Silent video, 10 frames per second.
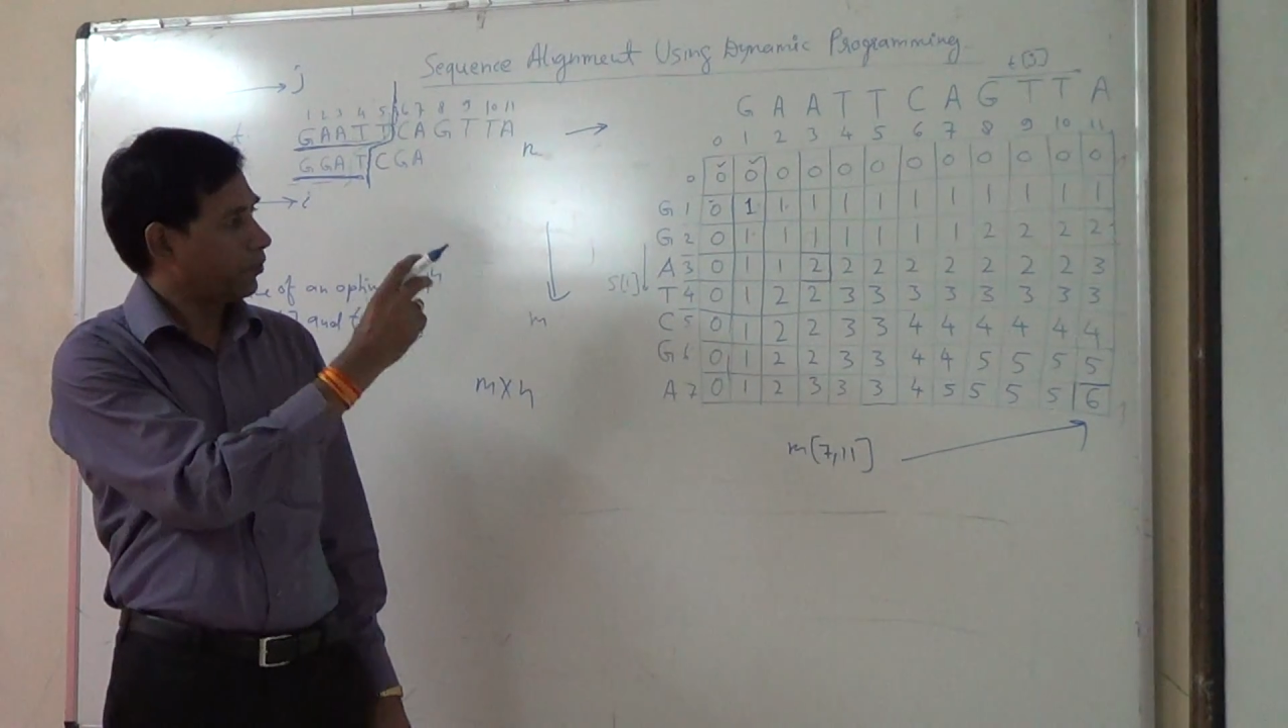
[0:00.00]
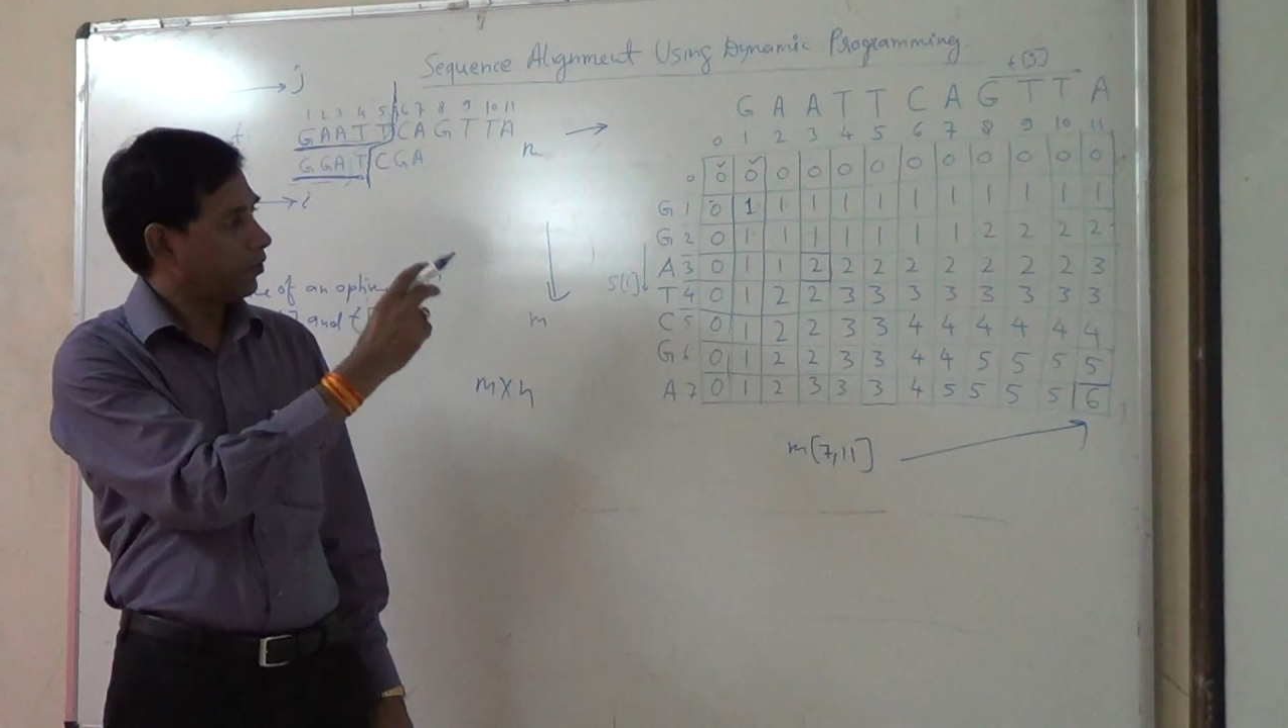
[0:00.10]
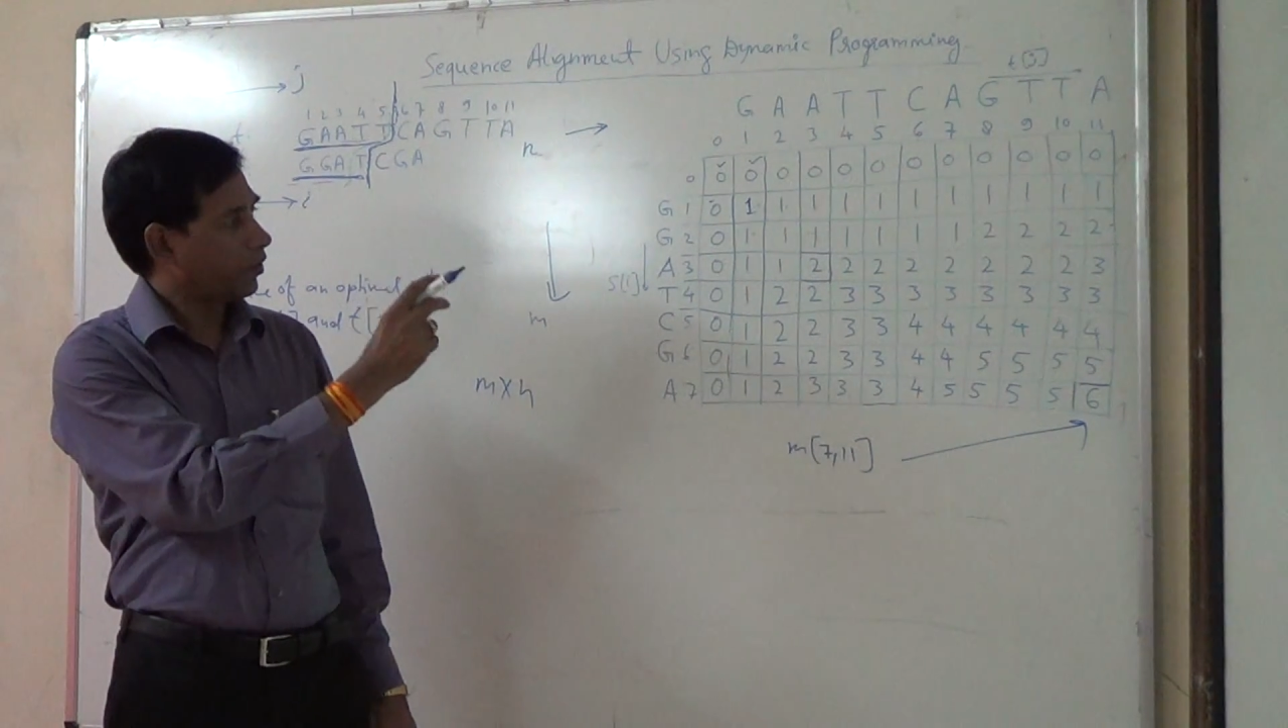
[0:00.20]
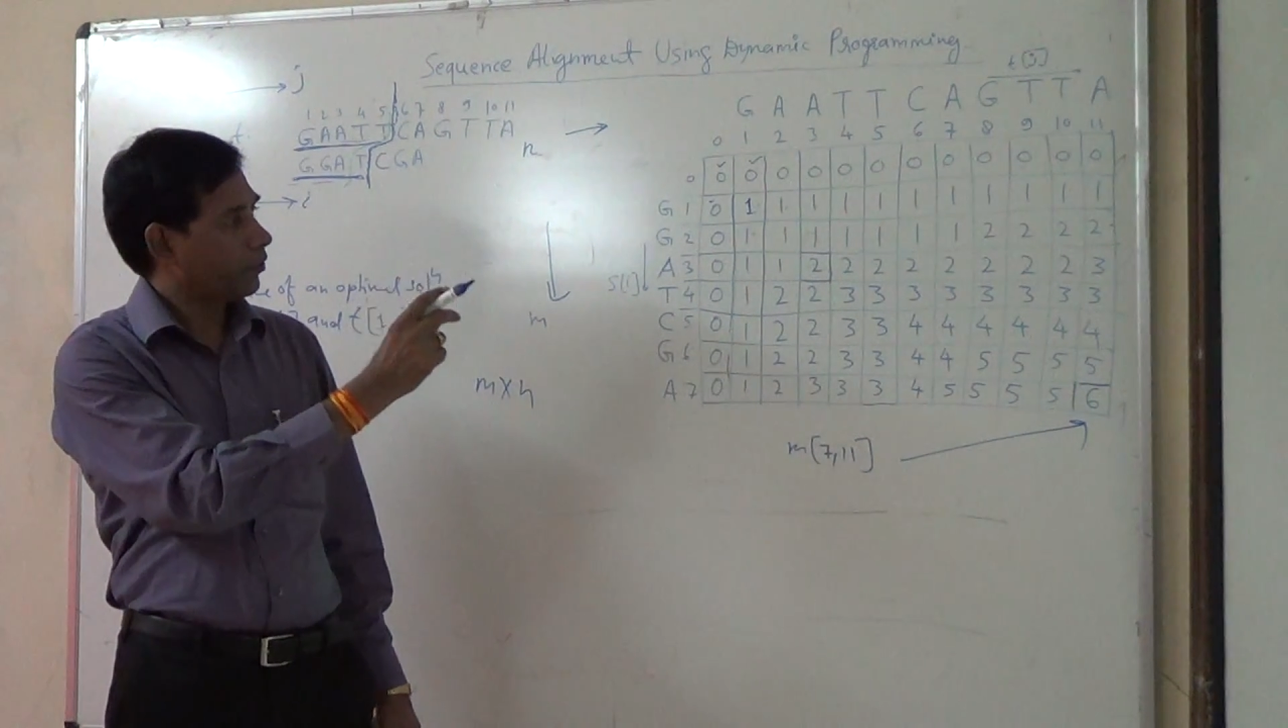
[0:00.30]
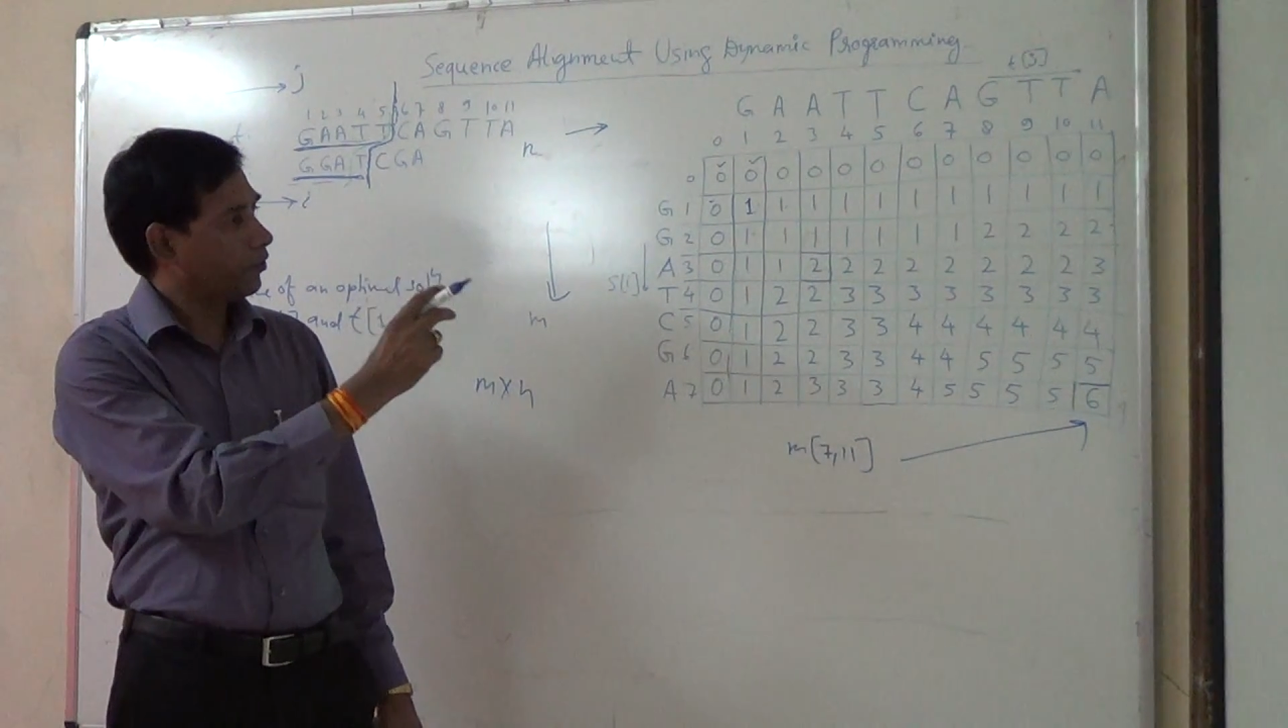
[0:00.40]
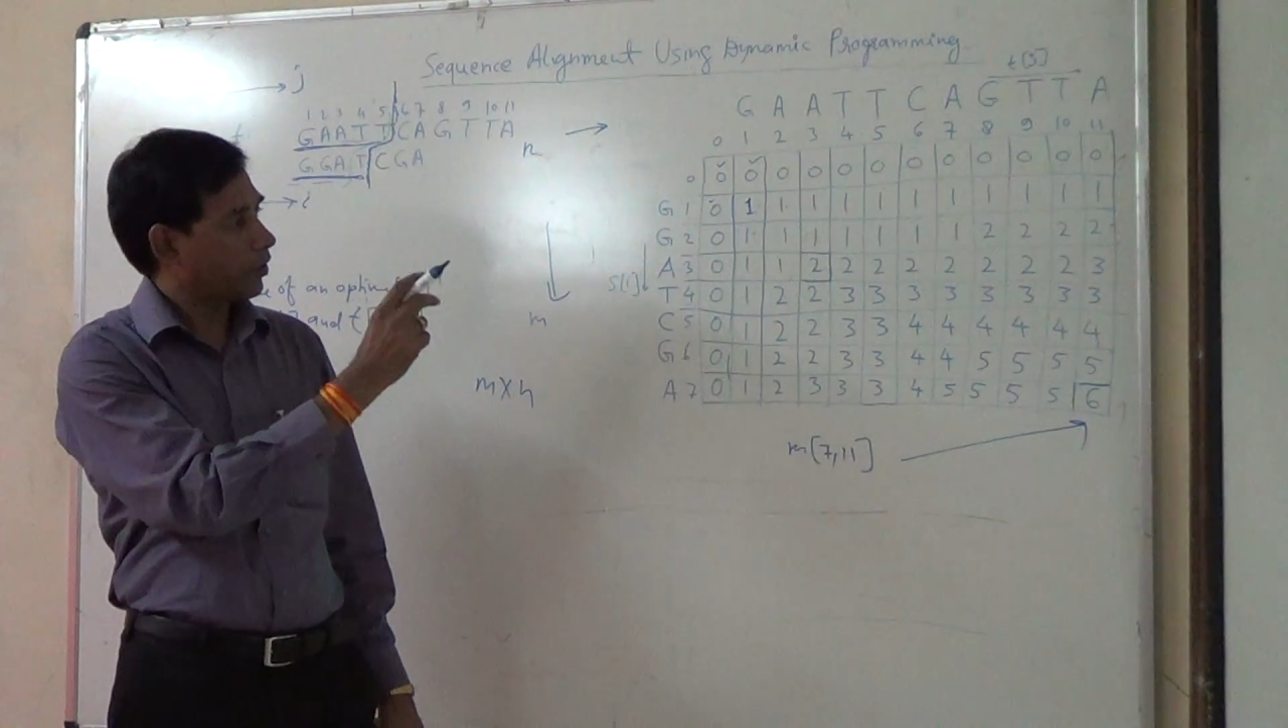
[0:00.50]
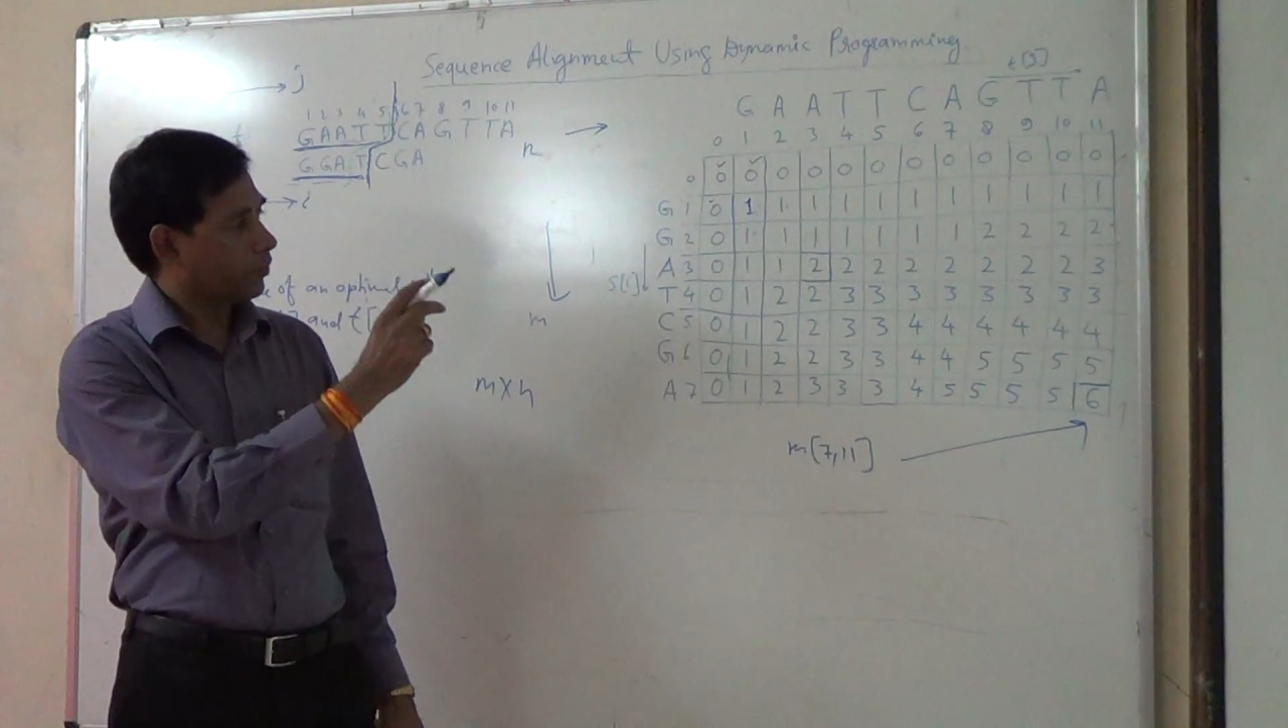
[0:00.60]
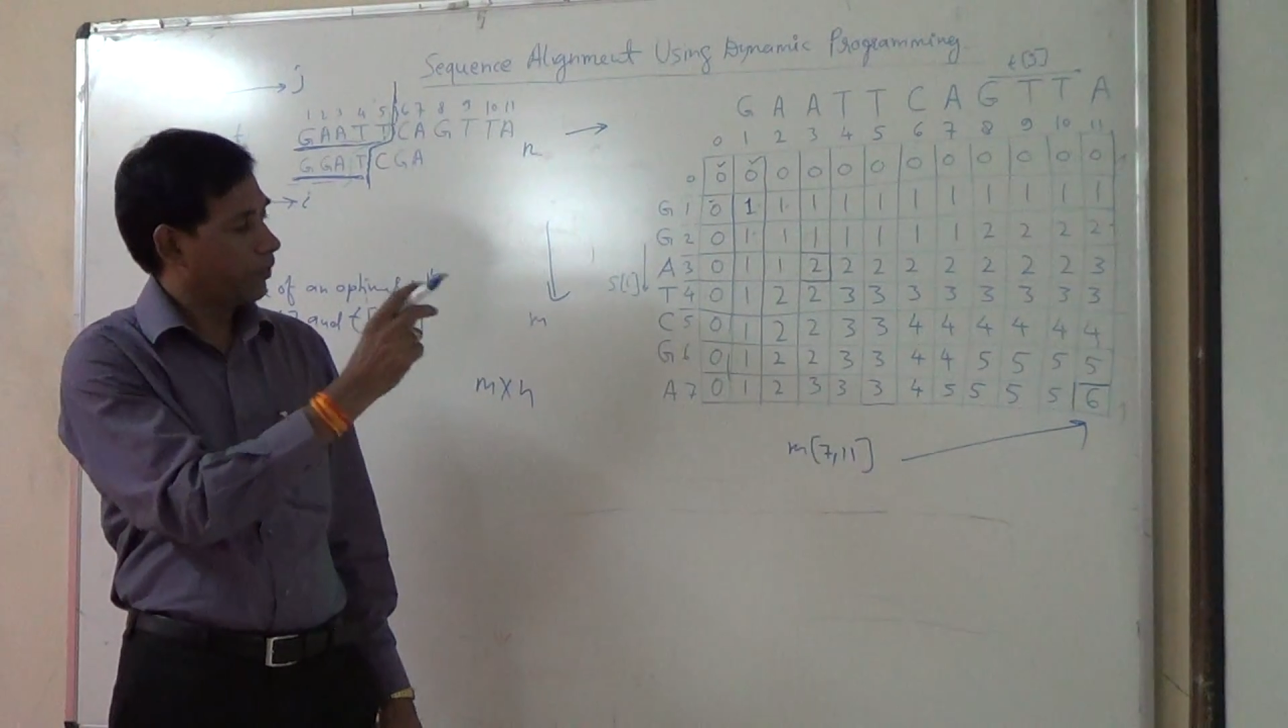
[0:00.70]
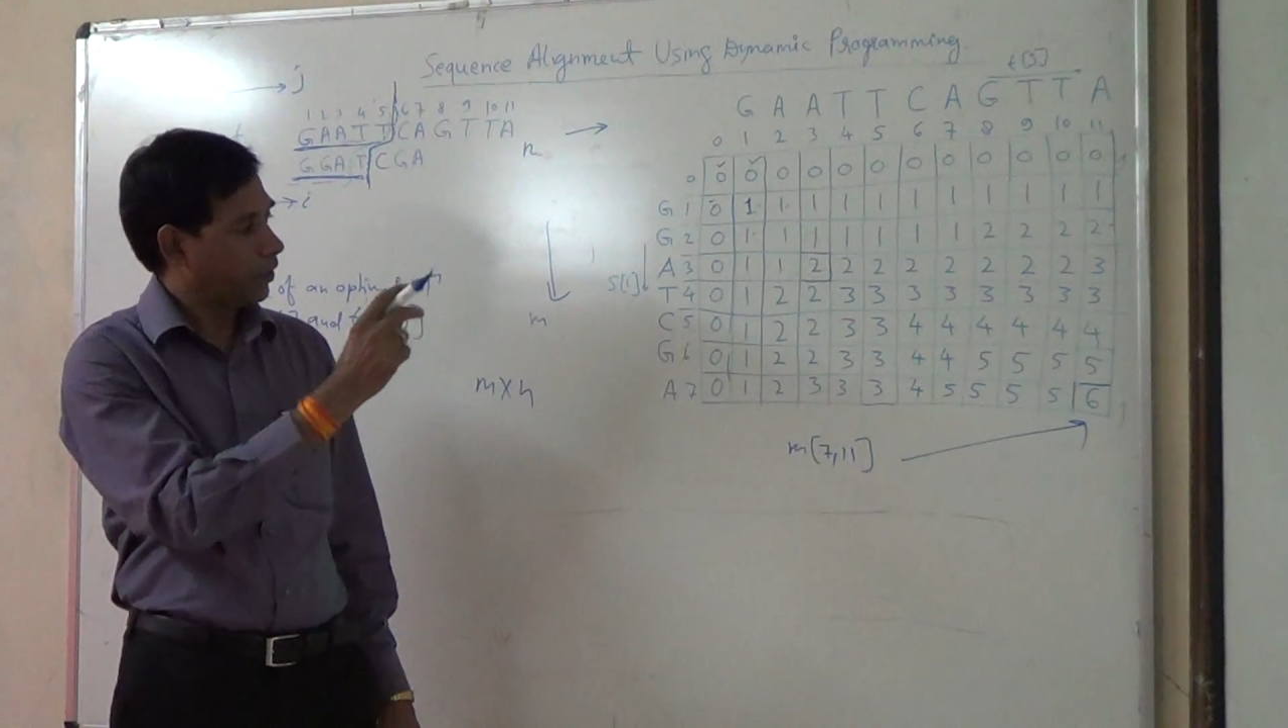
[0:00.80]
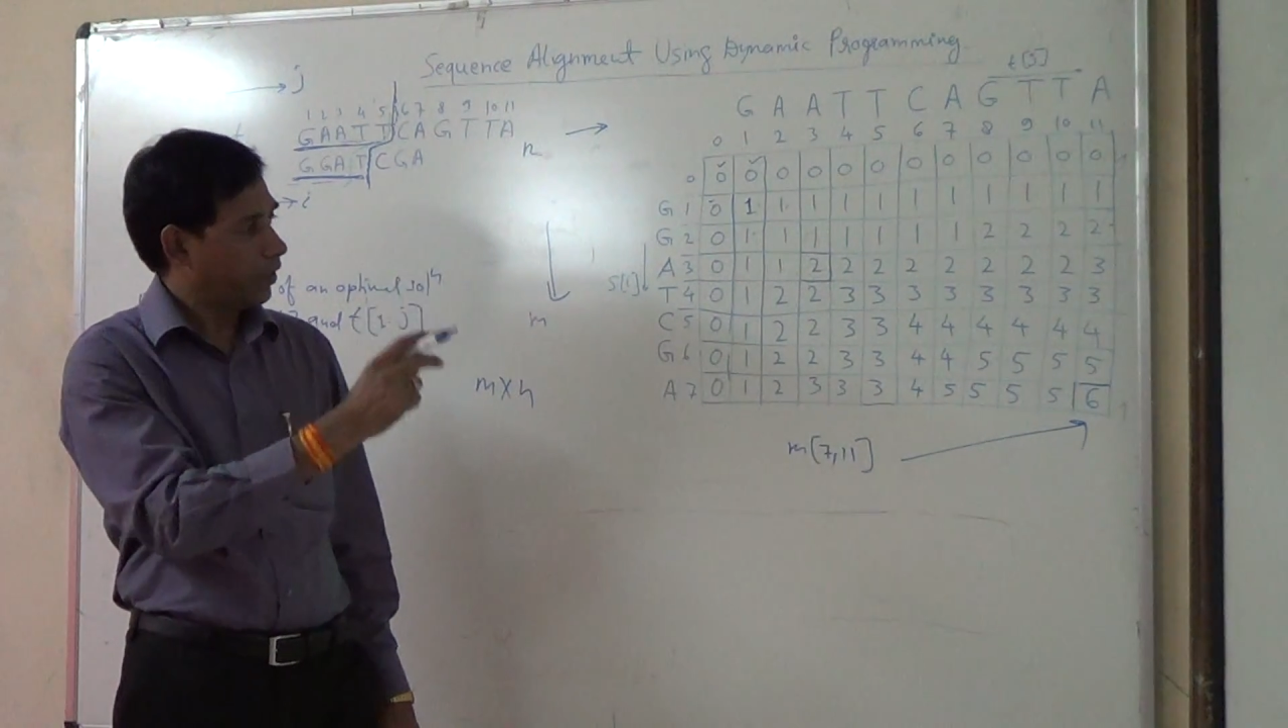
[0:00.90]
amount of work we